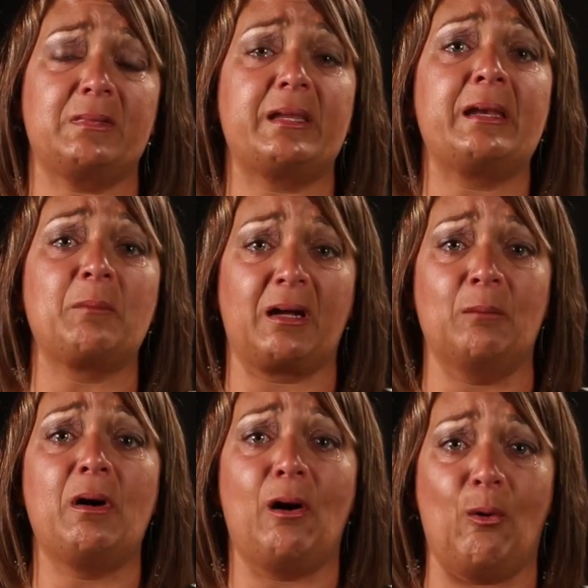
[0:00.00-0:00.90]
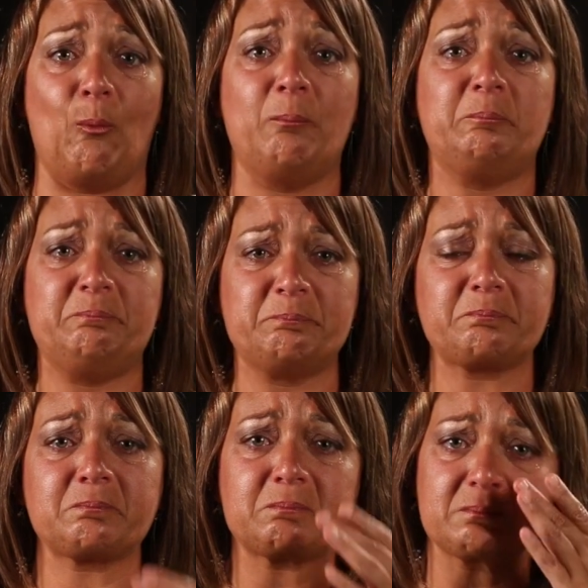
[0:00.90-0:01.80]
let him come home.
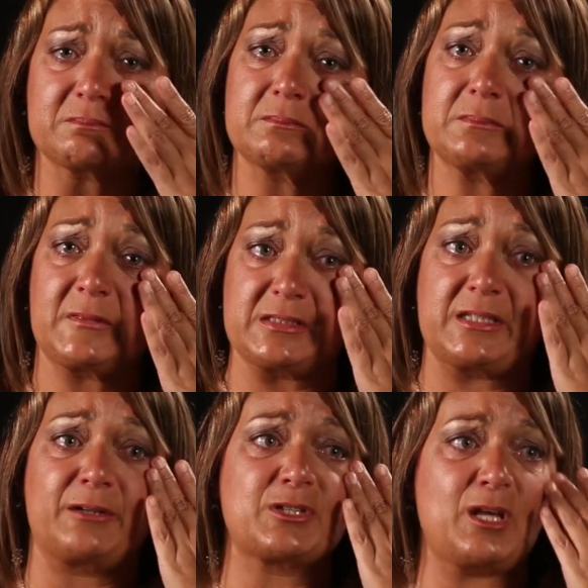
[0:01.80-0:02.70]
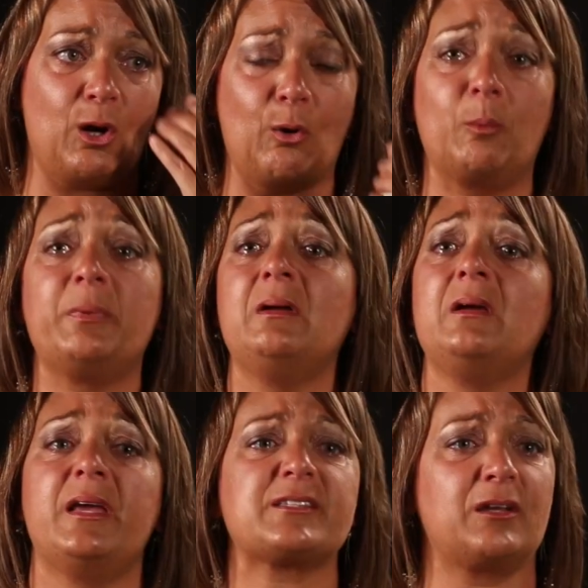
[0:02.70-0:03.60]
Because there's hope.
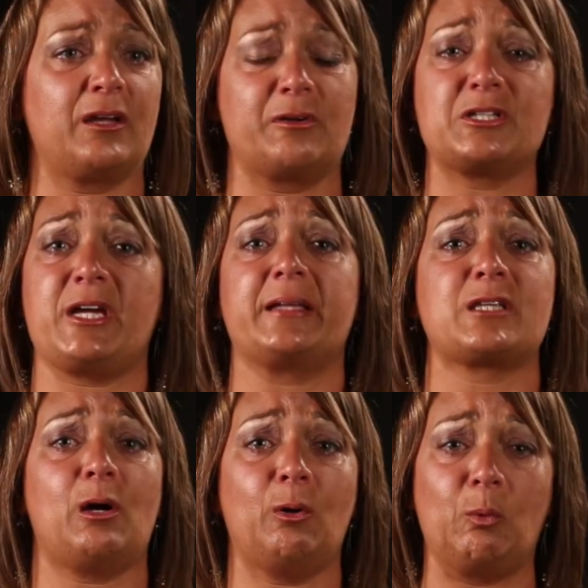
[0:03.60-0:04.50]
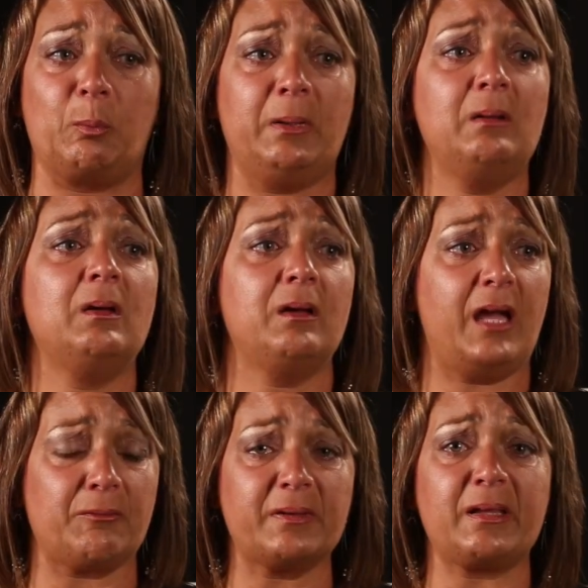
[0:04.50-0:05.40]
He's going to go to Chad's Hope.
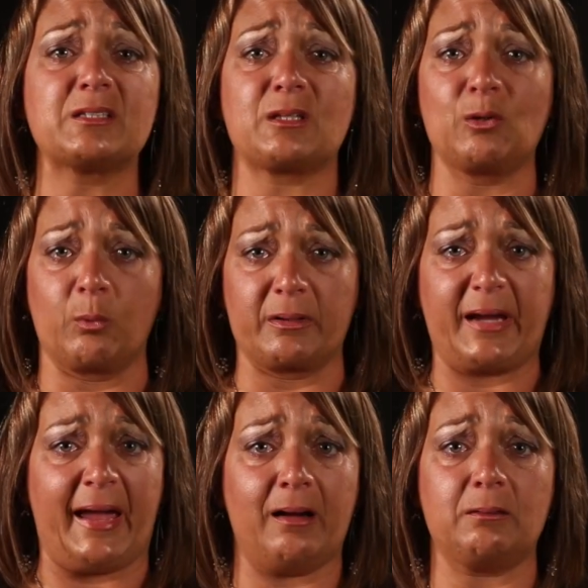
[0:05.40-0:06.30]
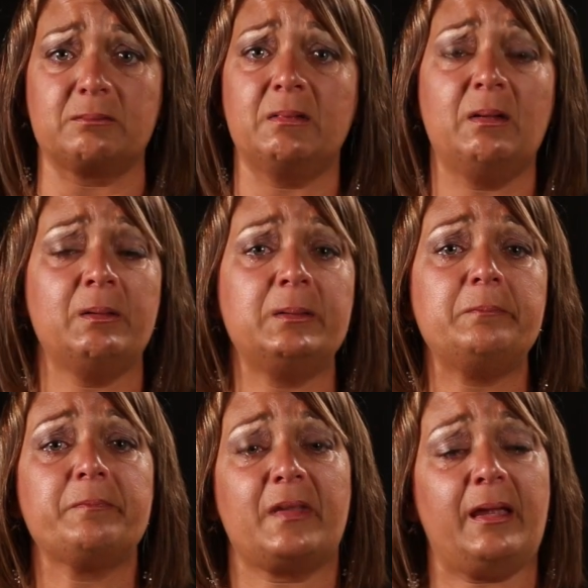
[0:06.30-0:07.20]
Everything's going to work out.
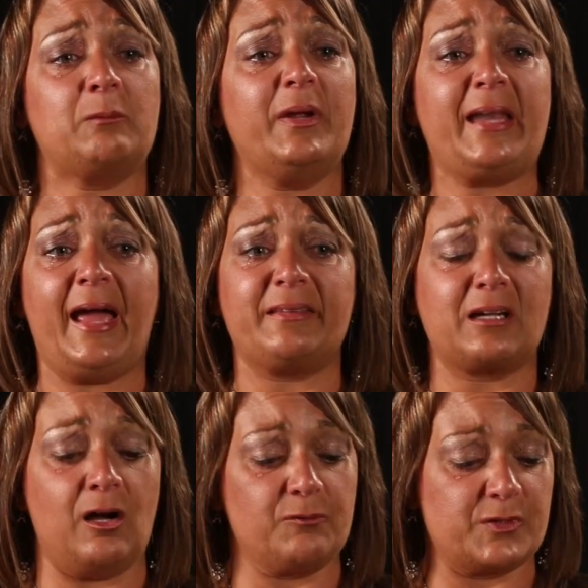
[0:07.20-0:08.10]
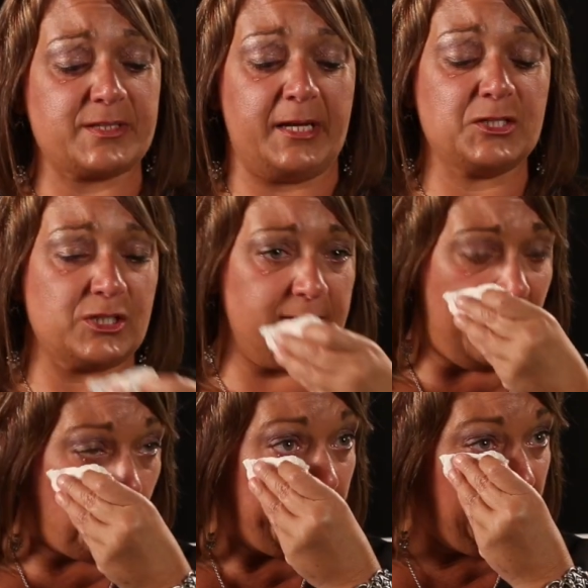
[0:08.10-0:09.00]
And we had the conversation
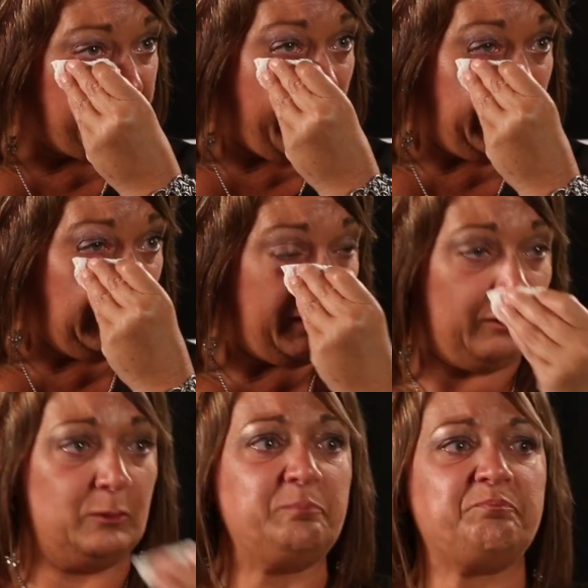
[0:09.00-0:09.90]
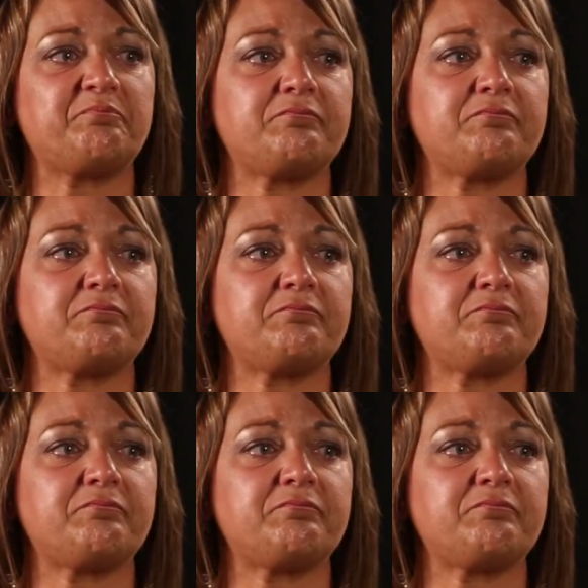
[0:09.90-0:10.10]
that week that, you know,